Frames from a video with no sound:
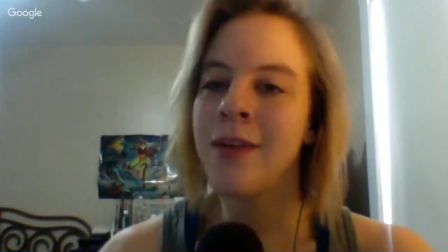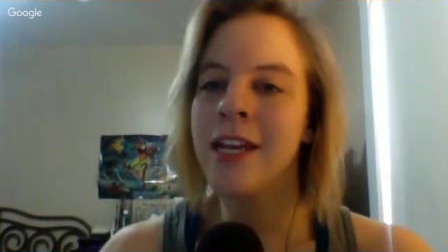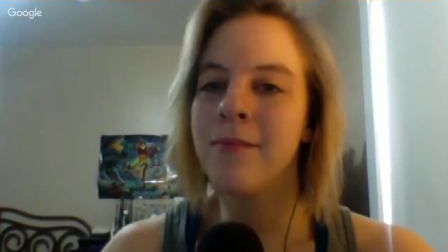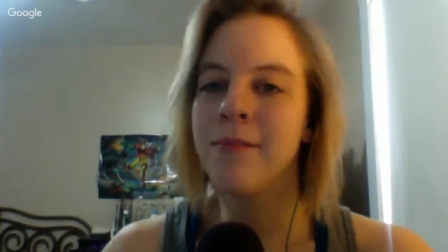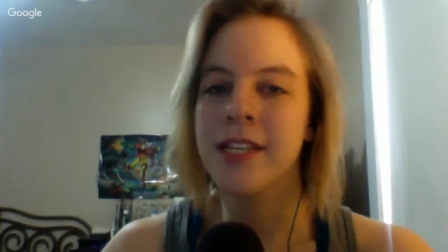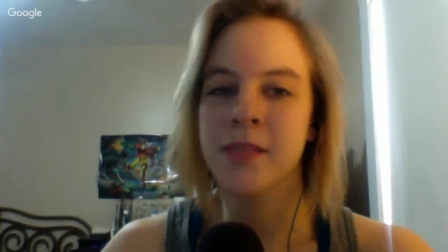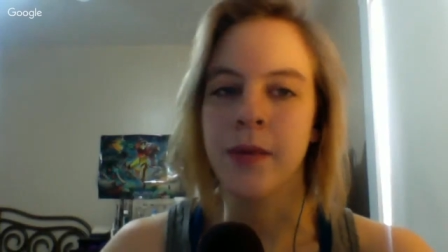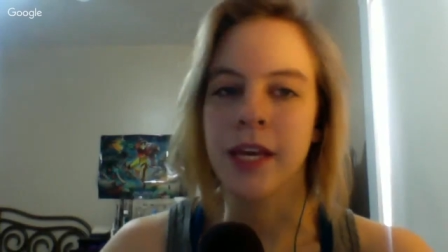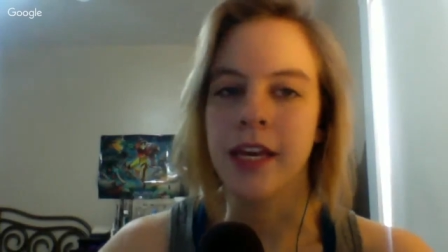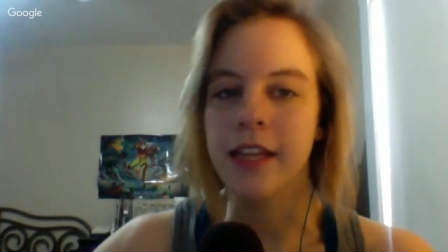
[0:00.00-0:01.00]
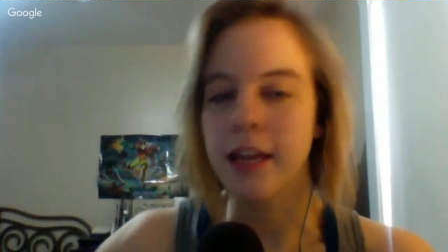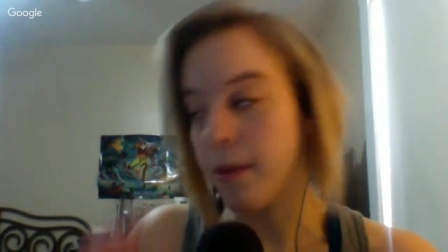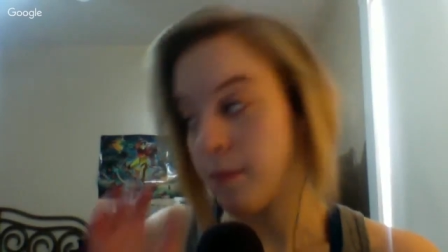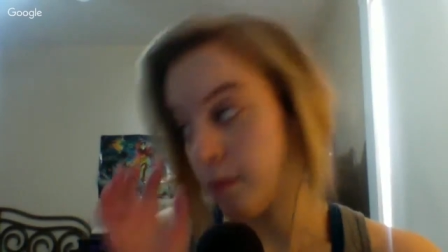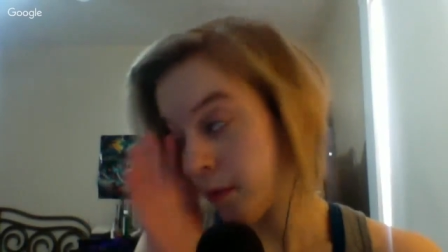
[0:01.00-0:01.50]
it must be
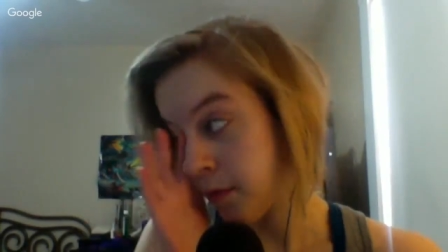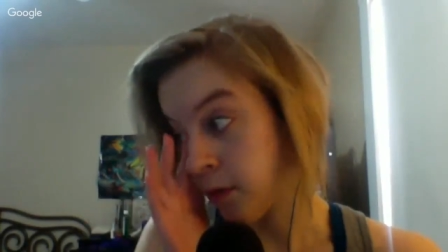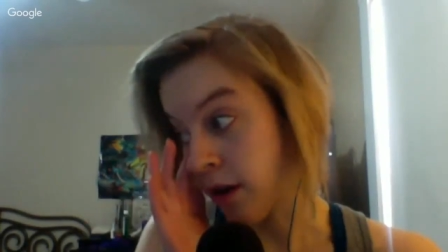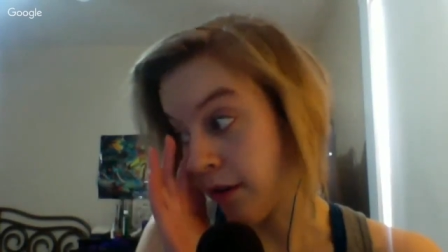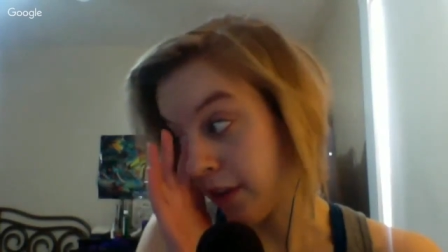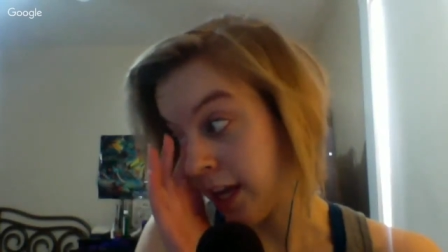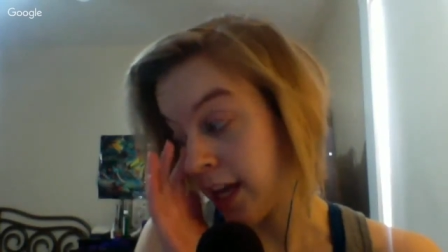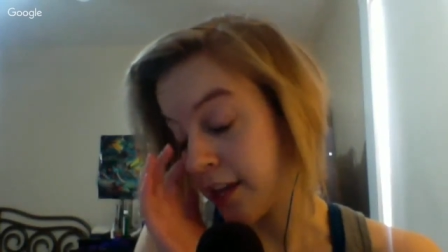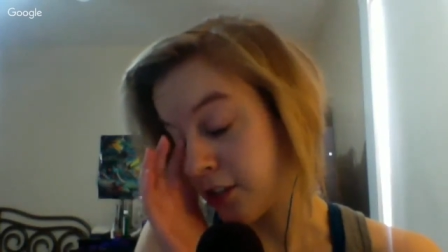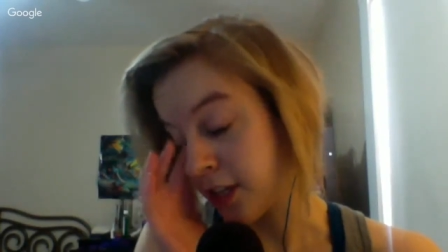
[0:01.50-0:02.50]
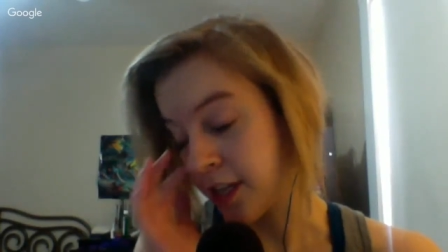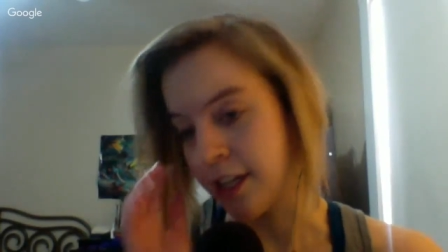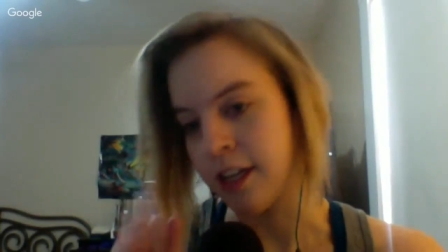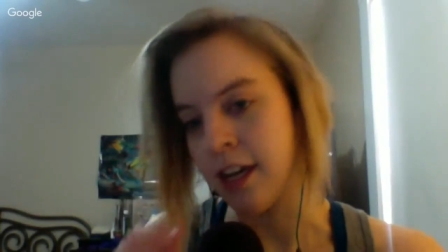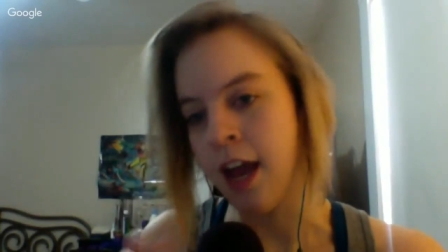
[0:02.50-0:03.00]
maybe people were on
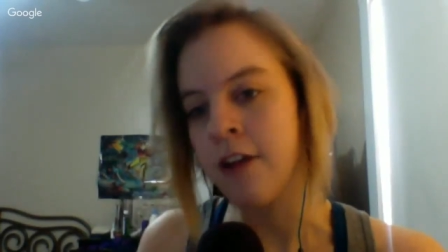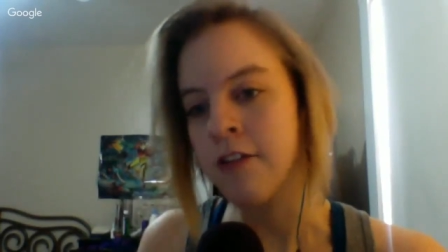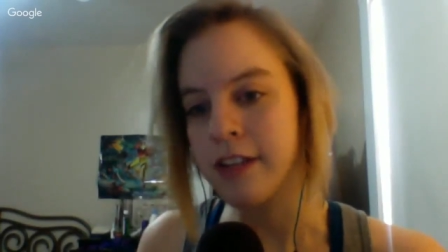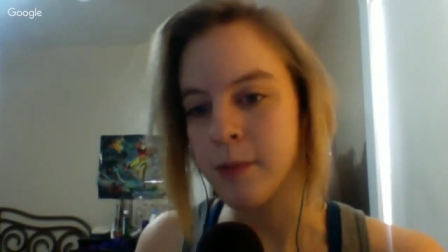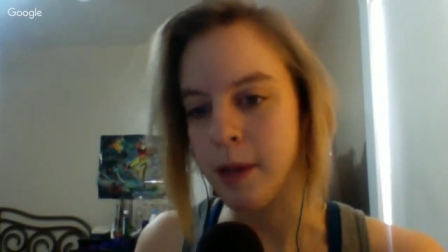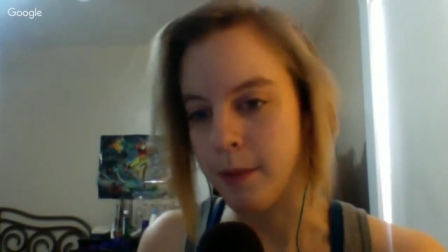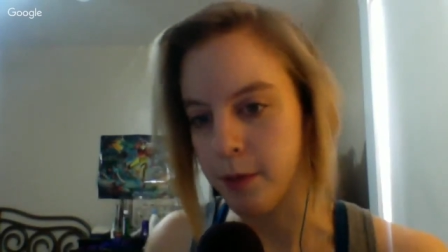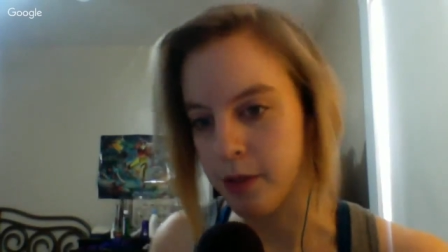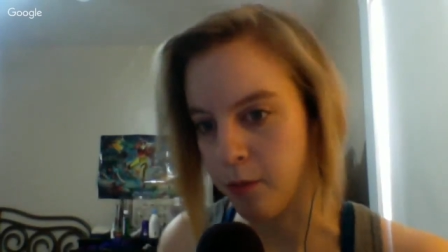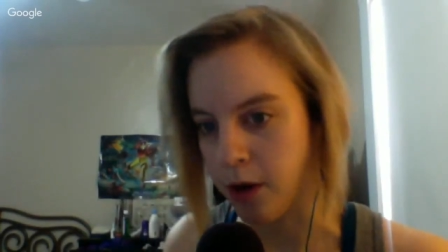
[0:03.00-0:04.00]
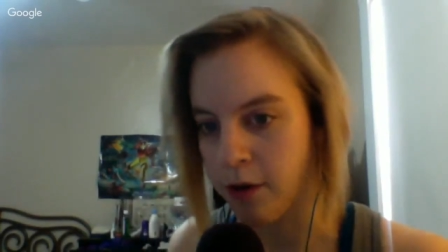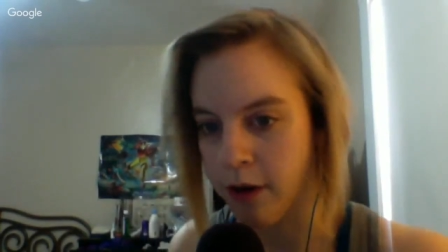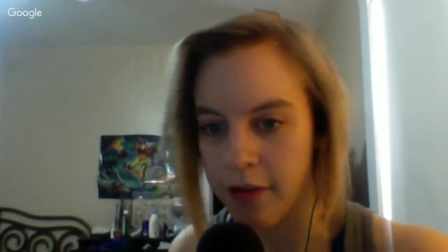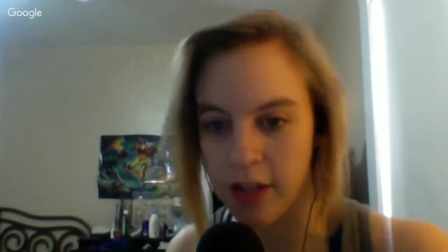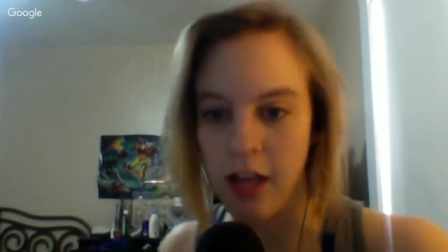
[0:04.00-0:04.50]
vacation. I don't expect people to work
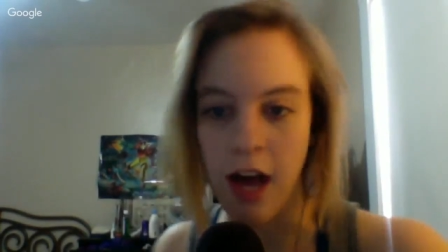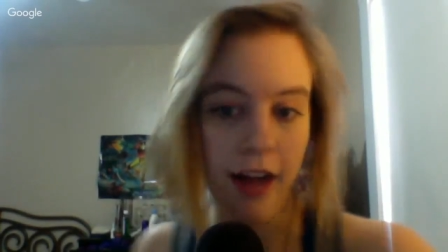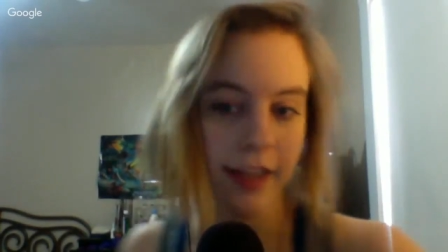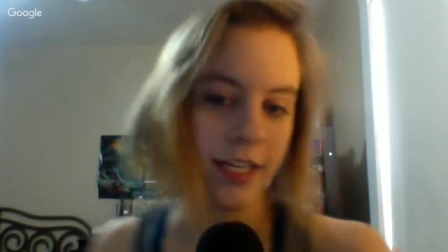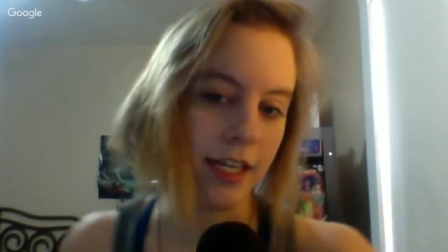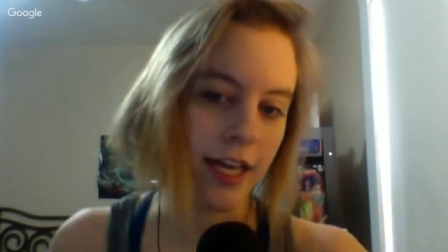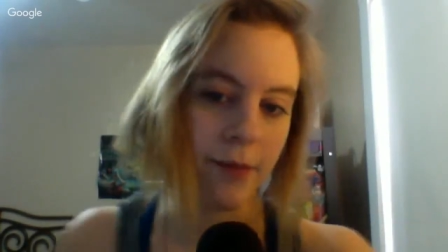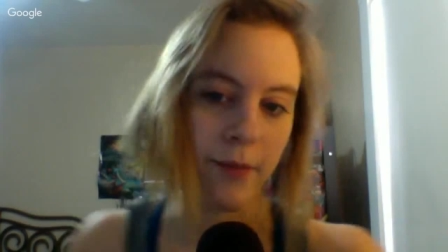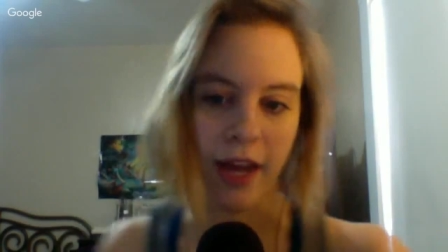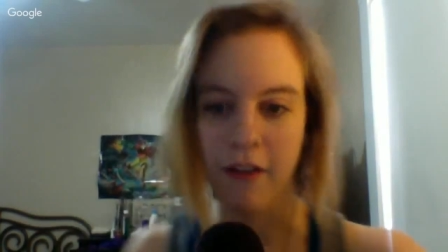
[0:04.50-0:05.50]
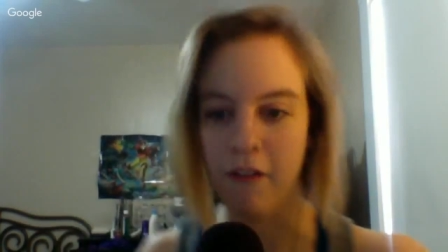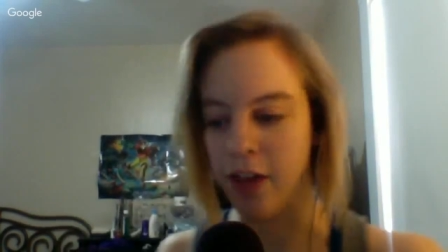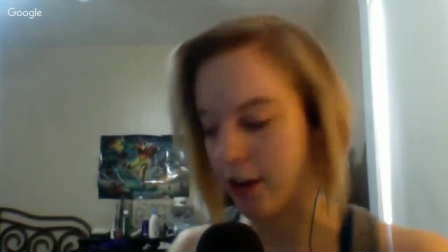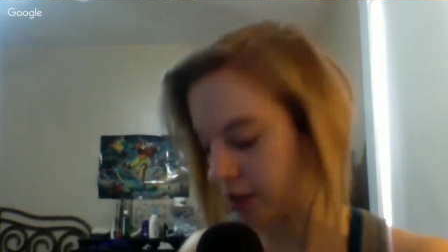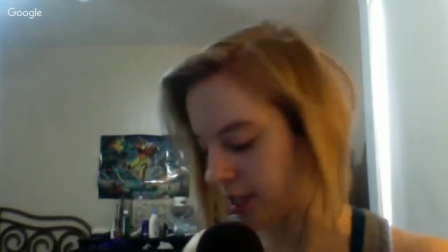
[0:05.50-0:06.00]
around the clock to
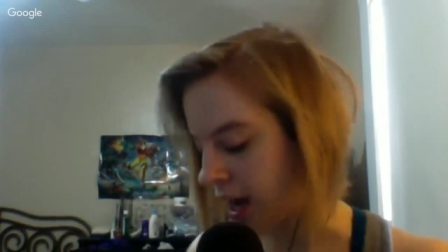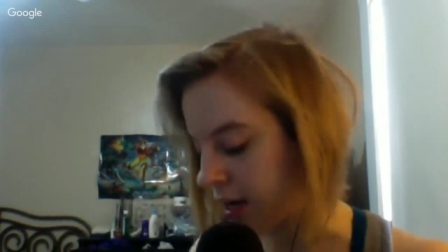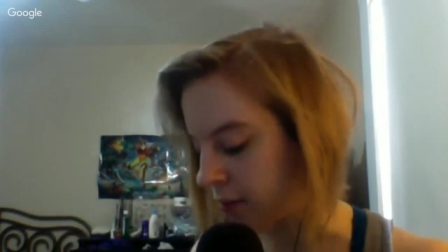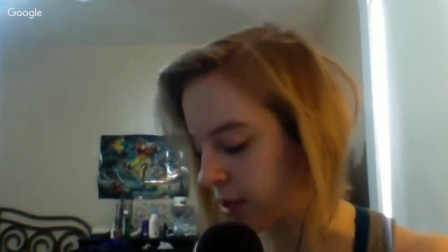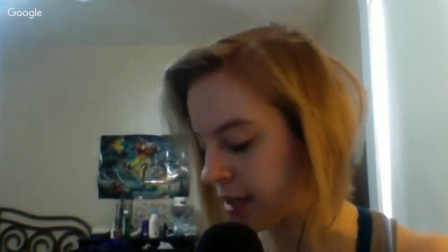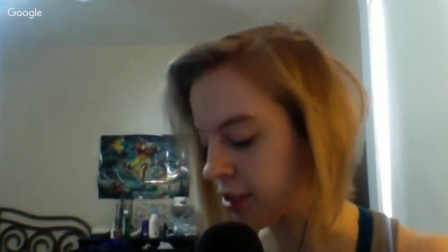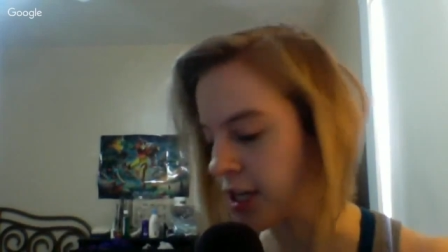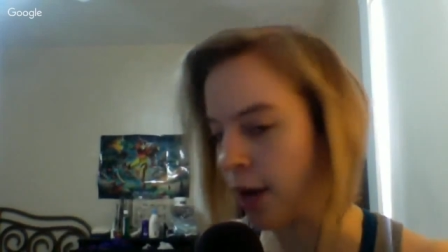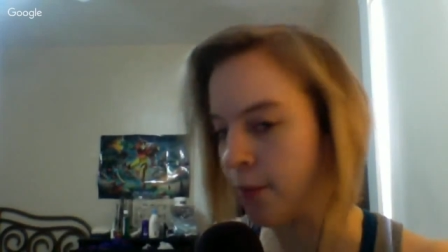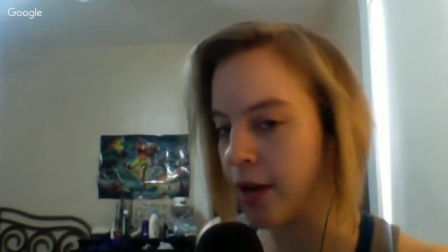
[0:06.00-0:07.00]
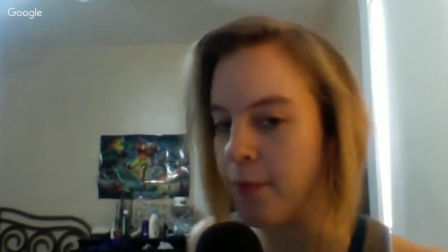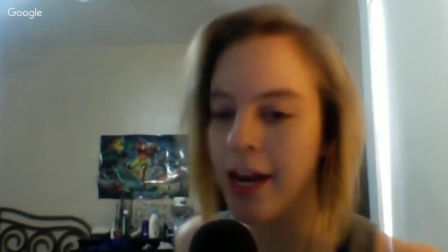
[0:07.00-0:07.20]
benefit our tiny production company, but I